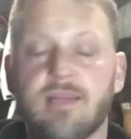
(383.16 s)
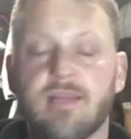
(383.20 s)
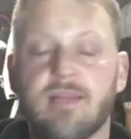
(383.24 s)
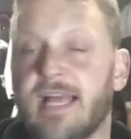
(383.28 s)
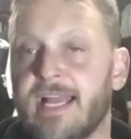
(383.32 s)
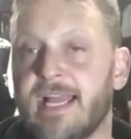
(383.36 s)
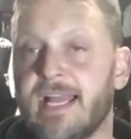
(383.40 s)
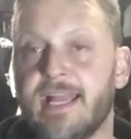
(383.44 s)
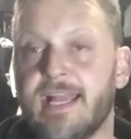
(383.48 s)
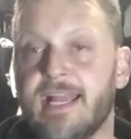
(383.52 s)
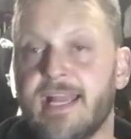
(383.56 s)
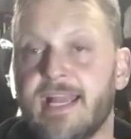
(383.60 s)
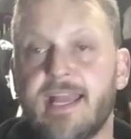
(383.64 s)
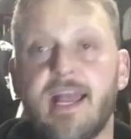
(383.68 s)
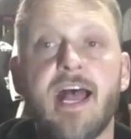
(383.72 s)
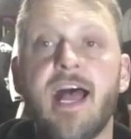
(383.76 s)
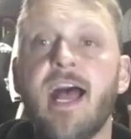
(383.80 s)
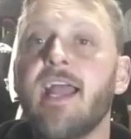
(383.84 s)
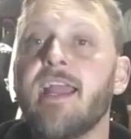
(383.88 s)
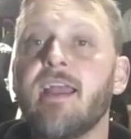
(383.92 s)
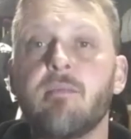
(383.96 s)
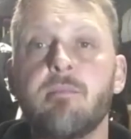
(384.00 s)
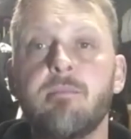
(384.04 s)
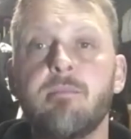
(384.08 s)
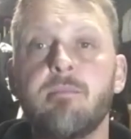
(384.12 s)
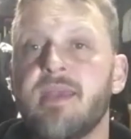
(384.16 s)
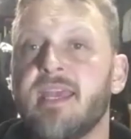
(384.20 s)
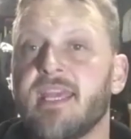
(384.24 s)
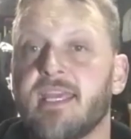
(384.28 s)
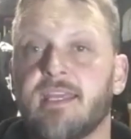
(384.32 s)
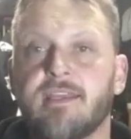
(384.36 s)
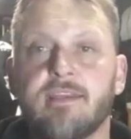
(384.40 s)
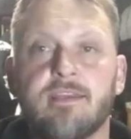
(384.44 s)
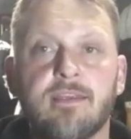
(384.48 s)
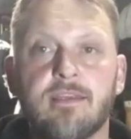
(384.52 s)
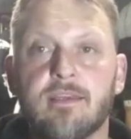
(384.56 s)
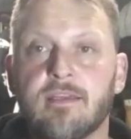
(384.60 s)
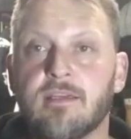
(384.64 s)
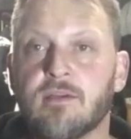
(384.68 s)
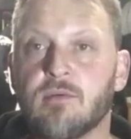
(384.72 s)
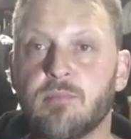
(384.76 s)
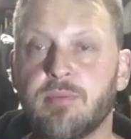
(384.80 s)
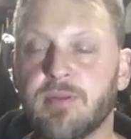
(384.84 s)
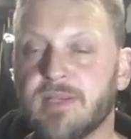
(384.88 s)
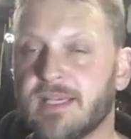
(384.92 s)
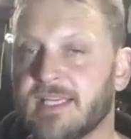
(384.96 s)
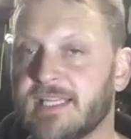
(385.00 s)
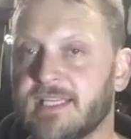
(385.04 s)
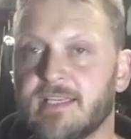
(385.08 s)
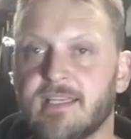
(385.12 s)
I am me
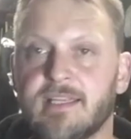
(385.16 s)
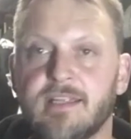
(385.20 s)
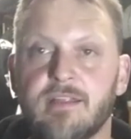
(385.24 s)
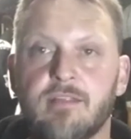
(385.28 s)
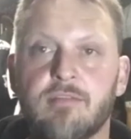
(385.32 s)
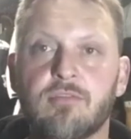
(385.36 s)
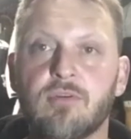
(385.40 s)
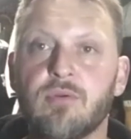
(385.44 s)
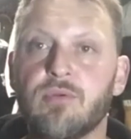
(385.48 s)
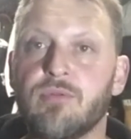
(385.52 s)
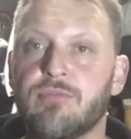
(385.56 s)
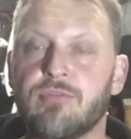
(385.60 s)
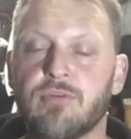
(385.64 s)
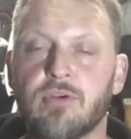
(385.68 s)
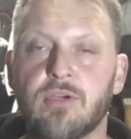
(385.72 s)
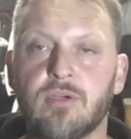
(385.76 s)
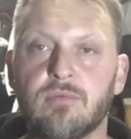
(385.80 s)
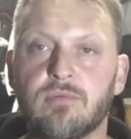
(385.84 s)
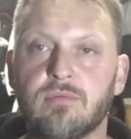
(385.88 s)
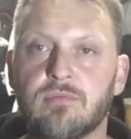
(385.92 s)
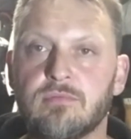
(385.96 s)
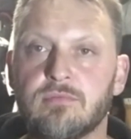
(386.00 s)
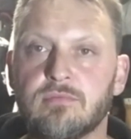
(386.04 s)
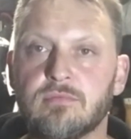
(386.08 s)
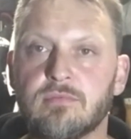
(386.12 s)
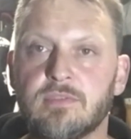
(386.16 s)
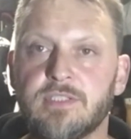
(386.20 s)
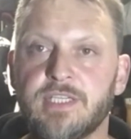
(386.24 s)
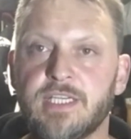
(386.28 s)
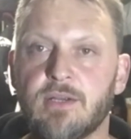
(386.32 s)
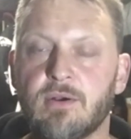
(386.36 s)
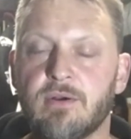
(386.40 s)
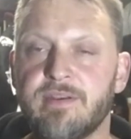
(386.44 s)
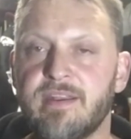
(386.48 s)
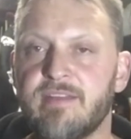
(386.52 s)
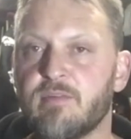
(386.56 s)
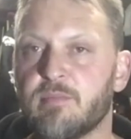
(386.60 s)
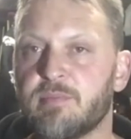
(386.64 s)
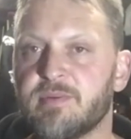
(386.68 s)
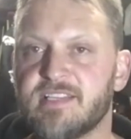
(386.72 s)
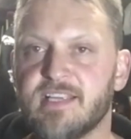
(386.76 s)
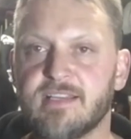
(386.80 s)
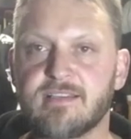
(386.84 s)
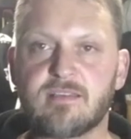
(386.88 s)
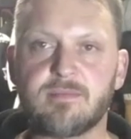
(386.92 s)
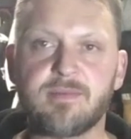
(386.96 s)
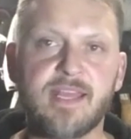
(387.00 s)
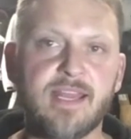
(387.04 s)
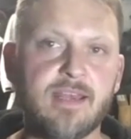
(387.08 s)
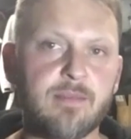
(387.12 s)
completely through and through. I never pretend
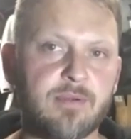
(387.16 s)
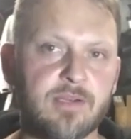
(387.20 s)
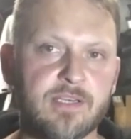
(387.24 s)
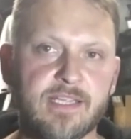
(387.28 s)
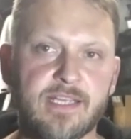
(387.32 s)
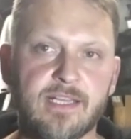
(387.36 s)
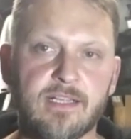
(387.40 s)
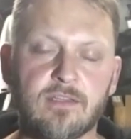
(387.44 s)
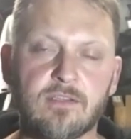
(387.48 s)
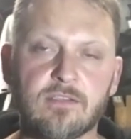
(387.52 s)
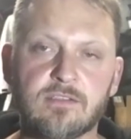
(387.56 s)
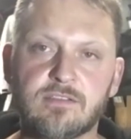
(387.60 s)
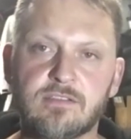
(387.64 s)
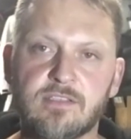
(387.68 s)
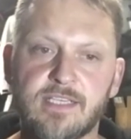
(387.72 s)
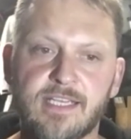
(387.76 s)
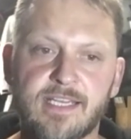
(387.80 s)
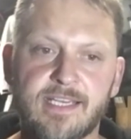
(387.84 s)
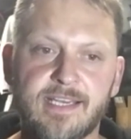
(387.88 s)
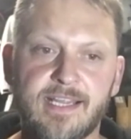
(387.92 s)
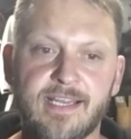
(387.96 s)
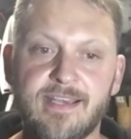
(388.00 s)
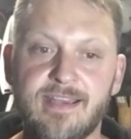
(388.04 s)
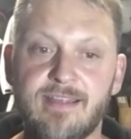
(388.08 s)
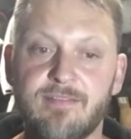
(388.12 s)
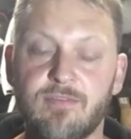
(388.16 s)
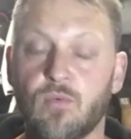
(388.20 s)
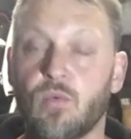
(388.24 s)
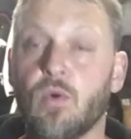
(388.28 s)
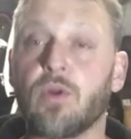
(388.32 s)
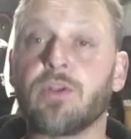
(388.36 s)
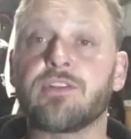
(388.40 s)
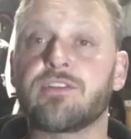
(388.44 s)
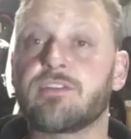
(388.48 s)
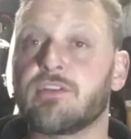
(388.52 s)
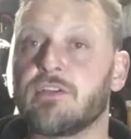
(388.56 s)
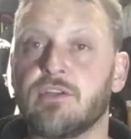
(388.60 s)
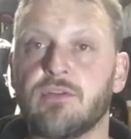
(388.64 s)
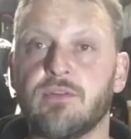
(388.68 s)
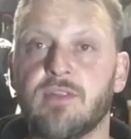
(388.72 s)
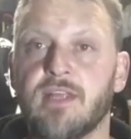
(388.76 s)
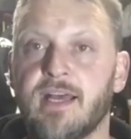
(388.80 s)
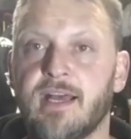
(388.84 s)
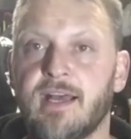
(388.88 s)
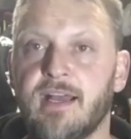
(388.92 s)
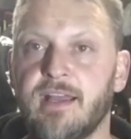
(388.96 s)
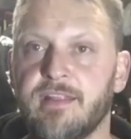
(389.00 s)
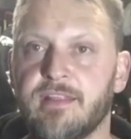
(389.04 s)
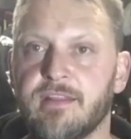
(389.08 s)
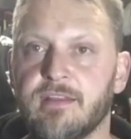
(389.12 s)
to be anybody else, and I never want to do
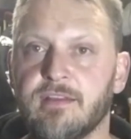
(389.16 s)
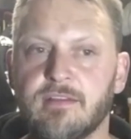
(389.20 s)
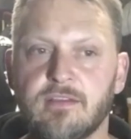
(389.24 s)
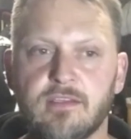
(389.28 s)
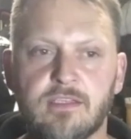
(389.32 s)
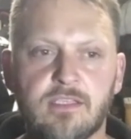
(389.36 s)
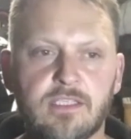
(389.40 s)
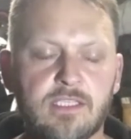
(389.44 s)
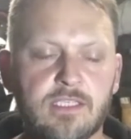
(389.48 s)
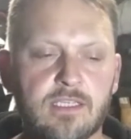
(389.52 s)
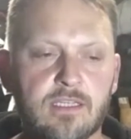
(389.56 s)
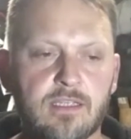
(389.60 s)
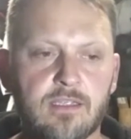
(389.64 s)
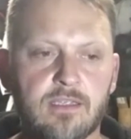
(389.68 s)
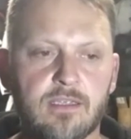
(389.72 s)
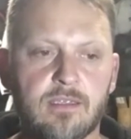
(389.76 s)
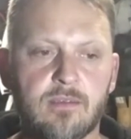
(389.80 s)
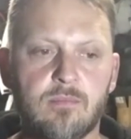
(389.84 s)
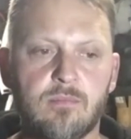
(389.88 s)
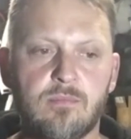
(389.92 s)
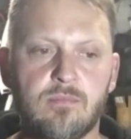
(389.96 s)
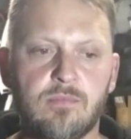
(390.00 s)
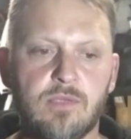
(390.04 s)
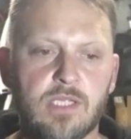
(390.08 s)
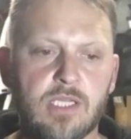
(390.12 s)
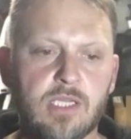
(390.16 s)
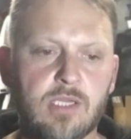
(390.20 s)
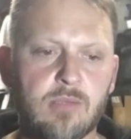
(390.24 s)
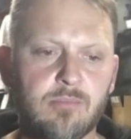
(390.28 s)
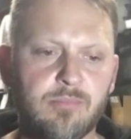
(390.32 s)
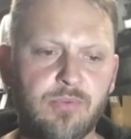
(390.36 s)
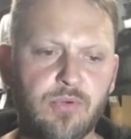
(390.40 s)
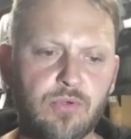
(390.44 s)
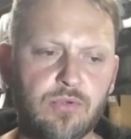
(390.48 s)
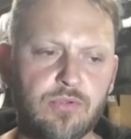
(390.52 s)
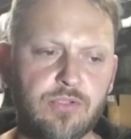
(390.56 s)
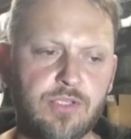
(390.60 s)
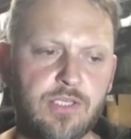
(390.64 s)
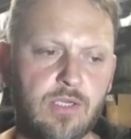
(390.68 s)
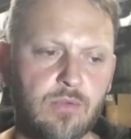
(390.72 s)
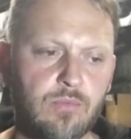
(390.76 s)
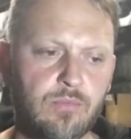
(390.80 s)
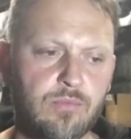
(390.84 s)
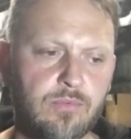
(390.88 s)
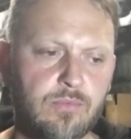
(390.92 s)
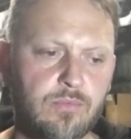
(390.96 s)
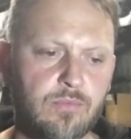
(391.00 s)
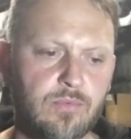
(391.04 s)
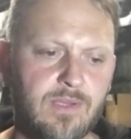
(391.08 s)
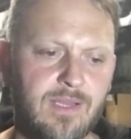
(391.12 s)
that either. But
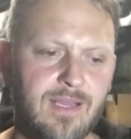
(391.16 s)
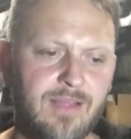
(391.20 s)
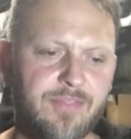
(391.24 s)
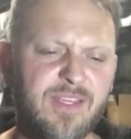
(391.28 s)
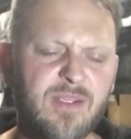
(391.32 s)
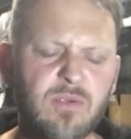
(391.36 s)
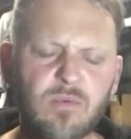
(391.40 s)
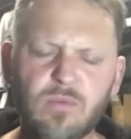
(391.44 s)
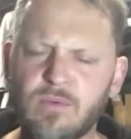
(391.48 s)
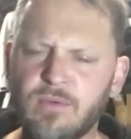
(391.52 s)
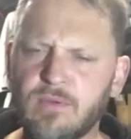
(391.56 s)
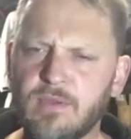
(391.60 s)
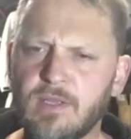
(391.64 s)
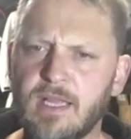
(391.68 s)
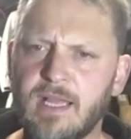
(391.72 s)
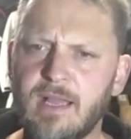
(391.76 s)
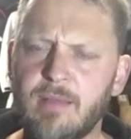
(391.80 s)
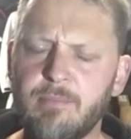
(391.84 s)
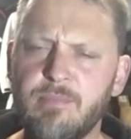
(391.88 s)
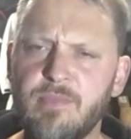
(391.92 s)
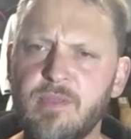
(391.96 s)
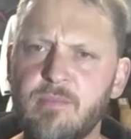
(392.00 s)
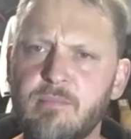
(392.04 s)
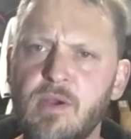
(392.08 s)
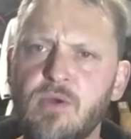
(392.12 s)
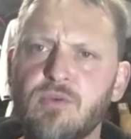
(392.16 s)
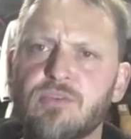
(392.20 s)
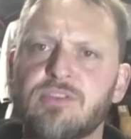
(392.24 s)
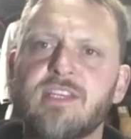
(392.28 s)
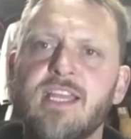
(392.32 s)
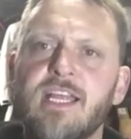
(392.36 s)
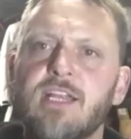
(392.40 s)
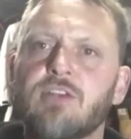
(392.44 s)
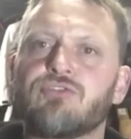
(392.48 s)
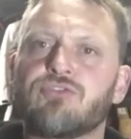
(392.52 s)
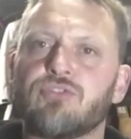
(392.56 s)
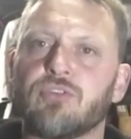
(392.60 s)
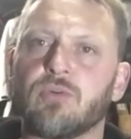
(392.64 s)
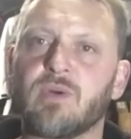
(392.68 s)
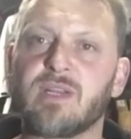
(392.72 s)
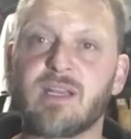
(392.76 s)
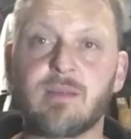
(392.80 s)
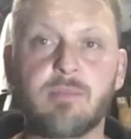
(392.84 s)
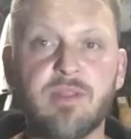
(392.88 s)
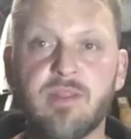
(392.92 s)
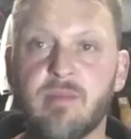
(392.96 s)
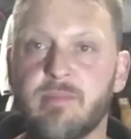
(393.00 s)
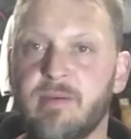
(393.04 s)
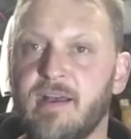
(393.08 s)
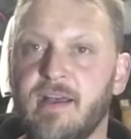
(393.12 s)
I think I'm the most natural
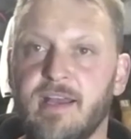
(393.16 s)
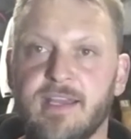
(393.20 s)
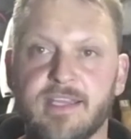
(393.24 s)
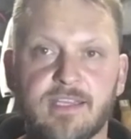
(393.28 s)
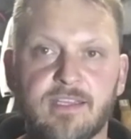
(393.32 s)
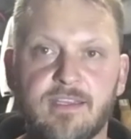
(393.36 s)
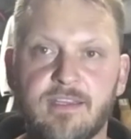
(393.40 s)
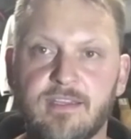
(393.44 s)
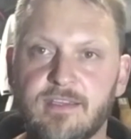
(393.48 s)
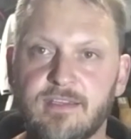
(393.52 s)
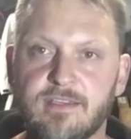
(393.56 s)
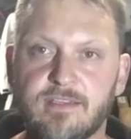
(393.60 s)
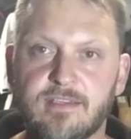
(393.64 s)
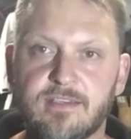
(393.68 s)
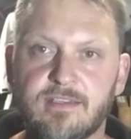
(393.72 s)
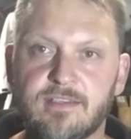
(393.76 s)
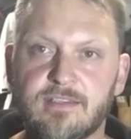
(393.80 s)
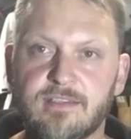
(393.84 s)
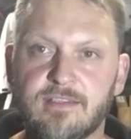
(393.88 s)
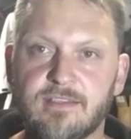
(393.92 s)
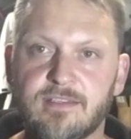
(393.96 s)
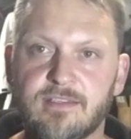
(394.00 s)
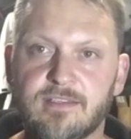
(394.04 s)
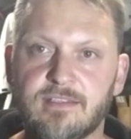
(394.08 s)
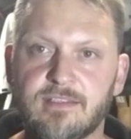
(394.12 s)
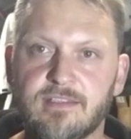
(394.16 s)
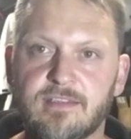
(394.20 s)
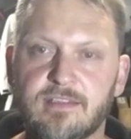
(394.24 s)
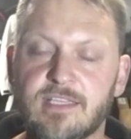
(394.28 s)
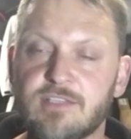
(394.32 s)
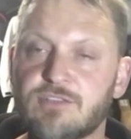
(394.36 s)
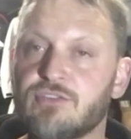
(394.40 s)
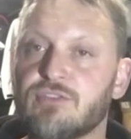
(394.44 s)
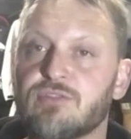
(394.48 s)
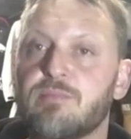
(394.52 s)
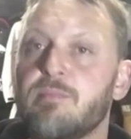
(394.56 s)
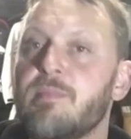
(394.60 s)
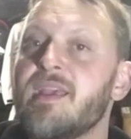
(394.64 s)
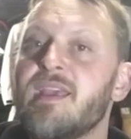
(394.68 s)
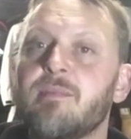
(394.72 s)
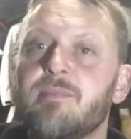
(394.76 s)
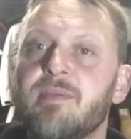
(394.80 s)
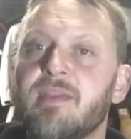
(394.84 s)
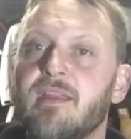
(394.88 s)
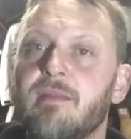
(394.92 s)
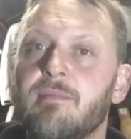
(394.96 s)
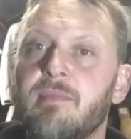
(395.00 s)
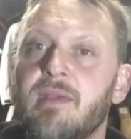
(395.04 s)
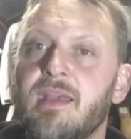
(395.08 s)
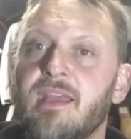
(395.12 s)
when I'm on the bike. That's just me
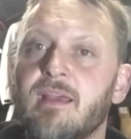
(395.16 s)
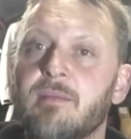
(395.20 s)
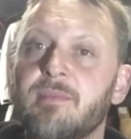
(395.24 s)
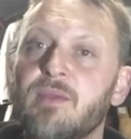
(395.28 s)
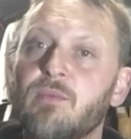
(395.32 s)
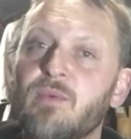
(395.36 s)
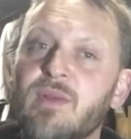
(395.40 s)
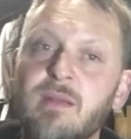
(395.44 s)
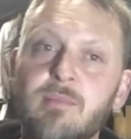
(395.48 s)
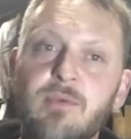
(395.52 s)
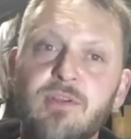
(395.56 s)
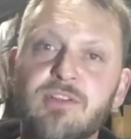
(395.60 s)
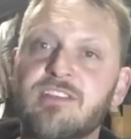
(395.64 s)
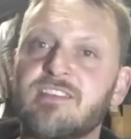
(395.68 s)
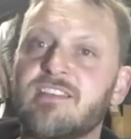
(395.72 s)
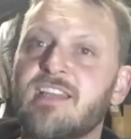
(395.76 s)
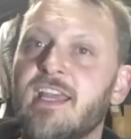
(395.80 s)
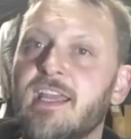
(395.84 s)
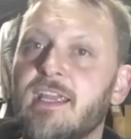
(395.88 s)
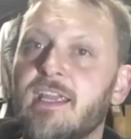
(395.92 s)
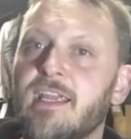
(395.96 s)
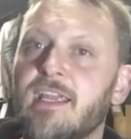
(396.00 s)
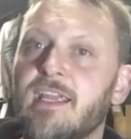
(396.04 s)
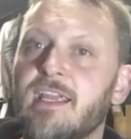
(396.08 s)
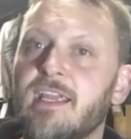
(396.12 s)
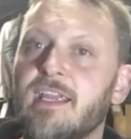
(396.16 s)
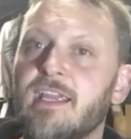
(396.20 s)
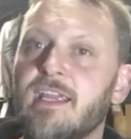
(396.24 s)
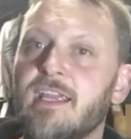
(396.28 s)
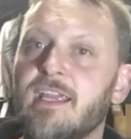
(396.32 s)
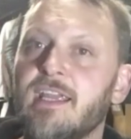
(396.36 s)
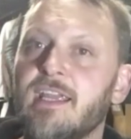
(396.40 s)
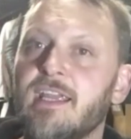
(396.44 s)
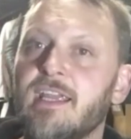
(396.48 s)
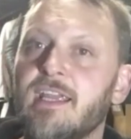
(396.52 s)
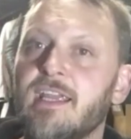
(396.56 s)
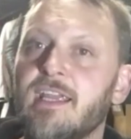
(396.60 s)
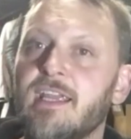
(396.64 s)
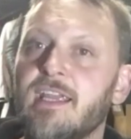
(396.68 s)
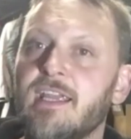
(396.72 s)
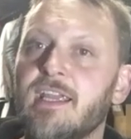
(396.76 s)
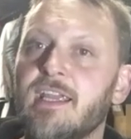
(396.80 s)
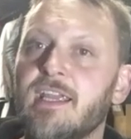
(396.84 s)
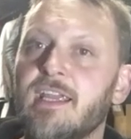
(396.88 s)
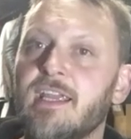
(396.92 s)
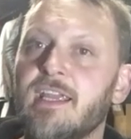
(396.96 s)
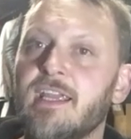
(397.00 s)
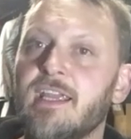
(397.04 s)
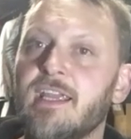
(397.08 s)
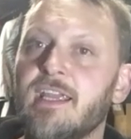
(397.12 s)
being me. I mean, when I'm on stage,
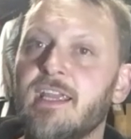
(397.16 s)
I'm